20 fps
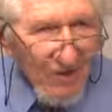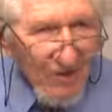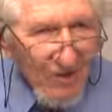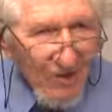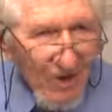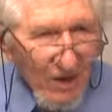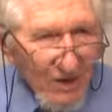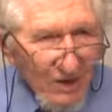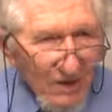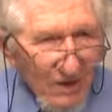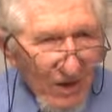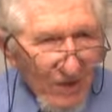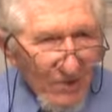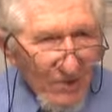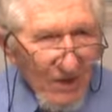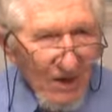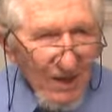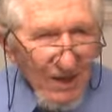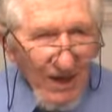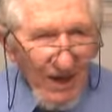was
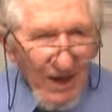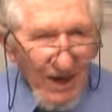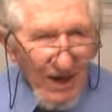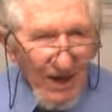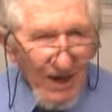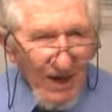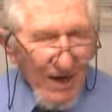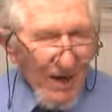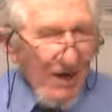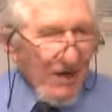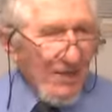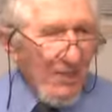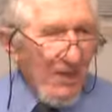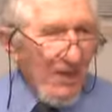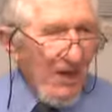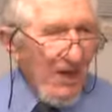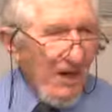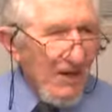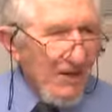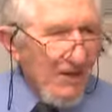something that had an
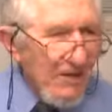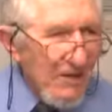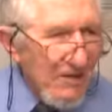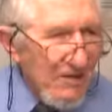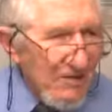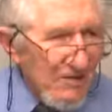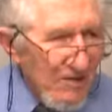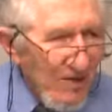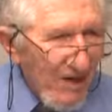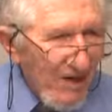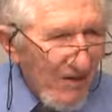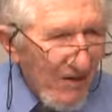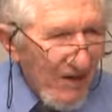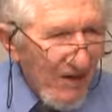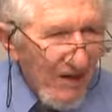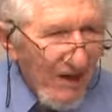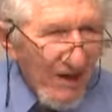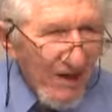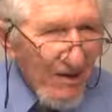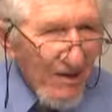anthropological method,
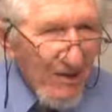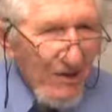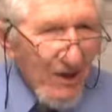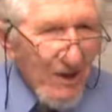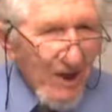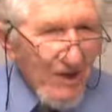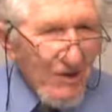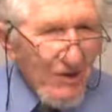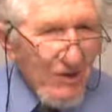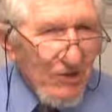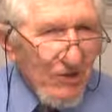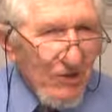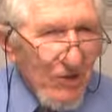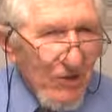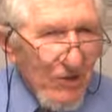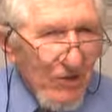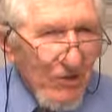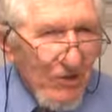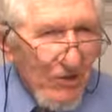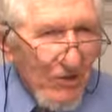an anthropological
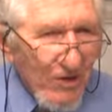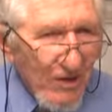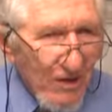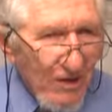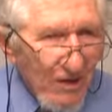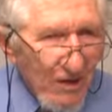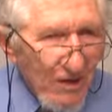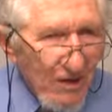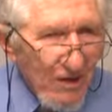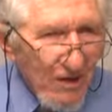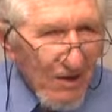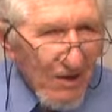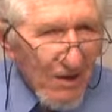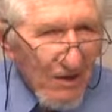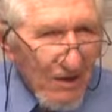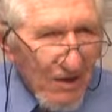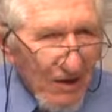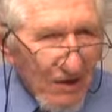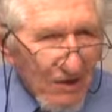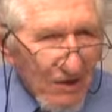tone.
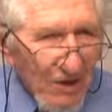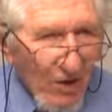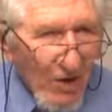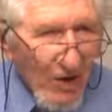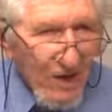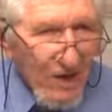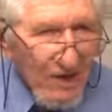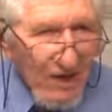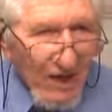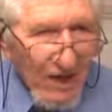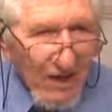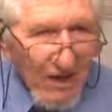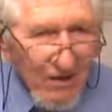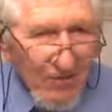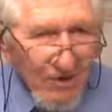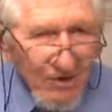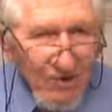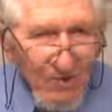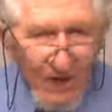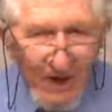And so I said,
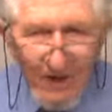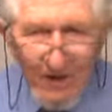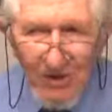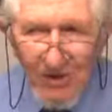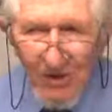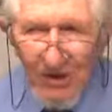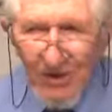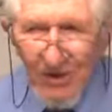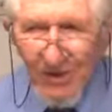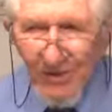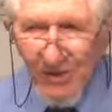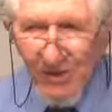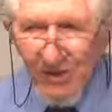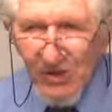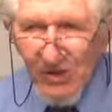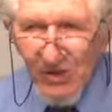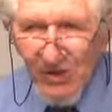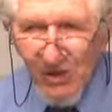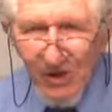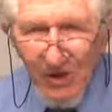in respect to the
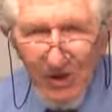Chumash,